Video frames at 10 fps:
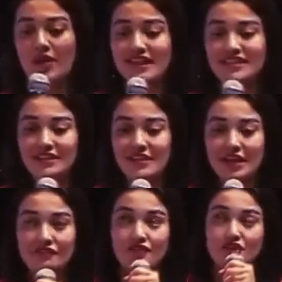where I
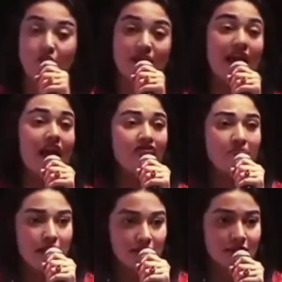stayed for two and a
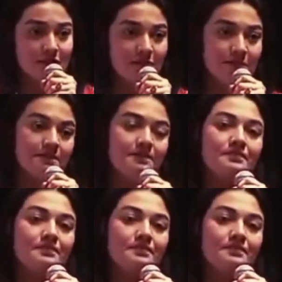half months.